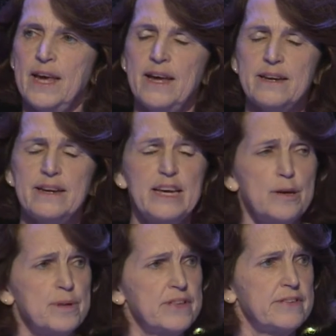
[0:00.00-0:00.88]
It
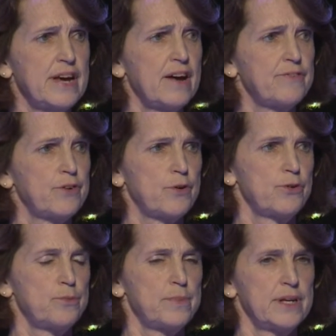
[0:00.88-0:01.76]
inhibits staff
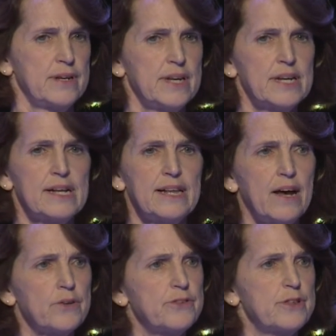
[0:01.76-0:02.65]
recruitment. It
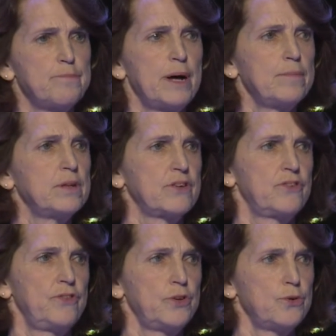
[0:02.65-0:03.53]
clouds the public's
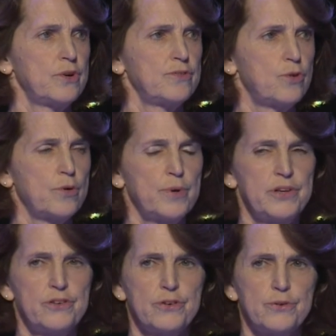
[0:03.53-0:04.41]
view of what we
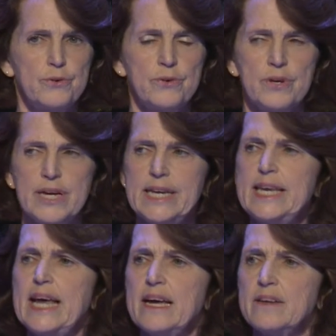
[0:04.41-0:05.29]
do. It
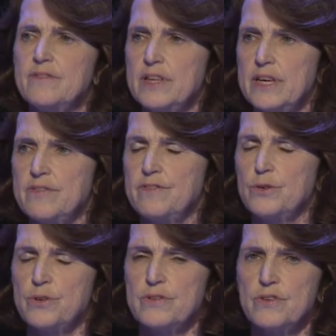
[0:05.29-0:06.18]
negatively
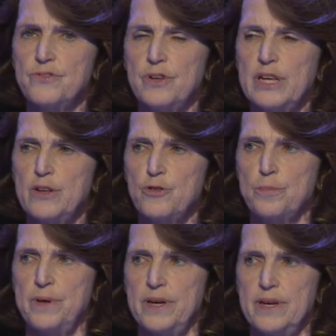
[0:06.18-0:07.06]
influences
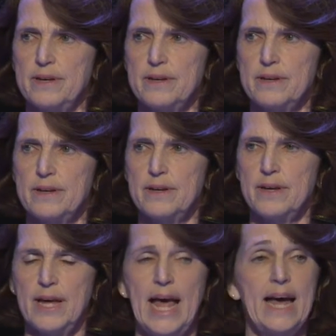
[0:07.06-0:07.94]
philanthropy,
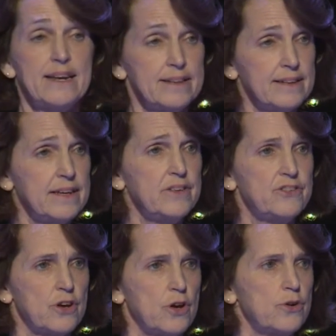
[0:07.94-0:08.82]
and it leads
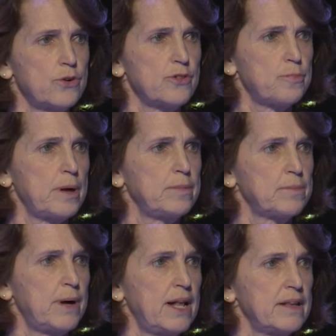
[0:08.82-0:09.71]
to onerous
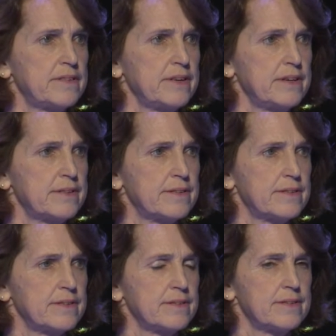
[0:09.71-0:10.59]
public policies.
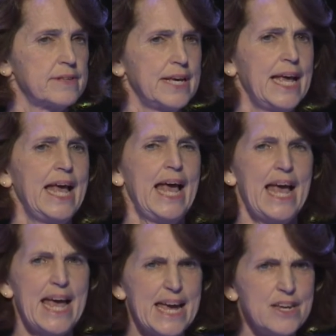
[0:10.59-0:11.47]

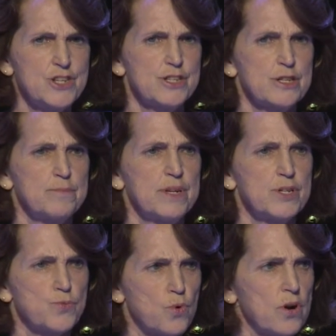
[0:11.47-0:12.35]
Ageism
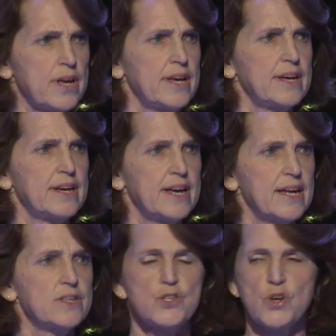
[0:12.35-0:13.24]
is working
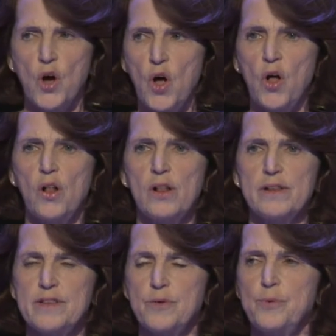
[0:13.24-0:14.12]
against all
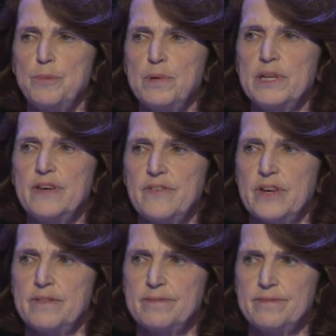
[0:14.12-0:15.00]
that we believe in.